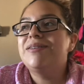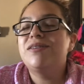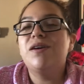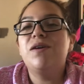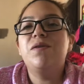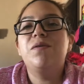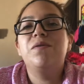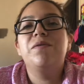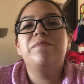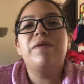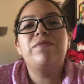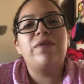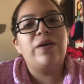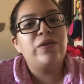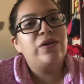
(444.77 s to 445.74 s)
So my
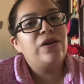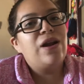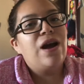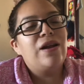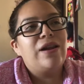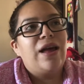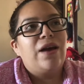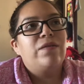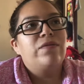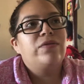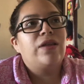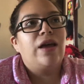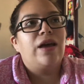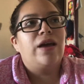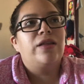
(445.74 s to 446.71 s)
father-in-law
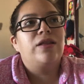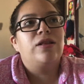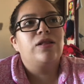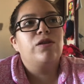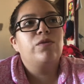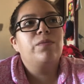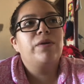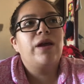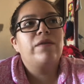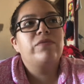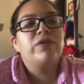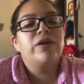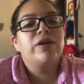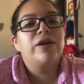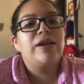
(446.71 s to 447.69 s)
left, and a little bit
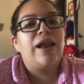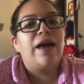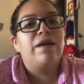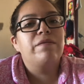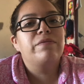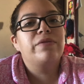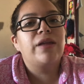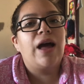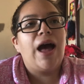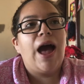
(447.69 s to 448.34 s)
after he left,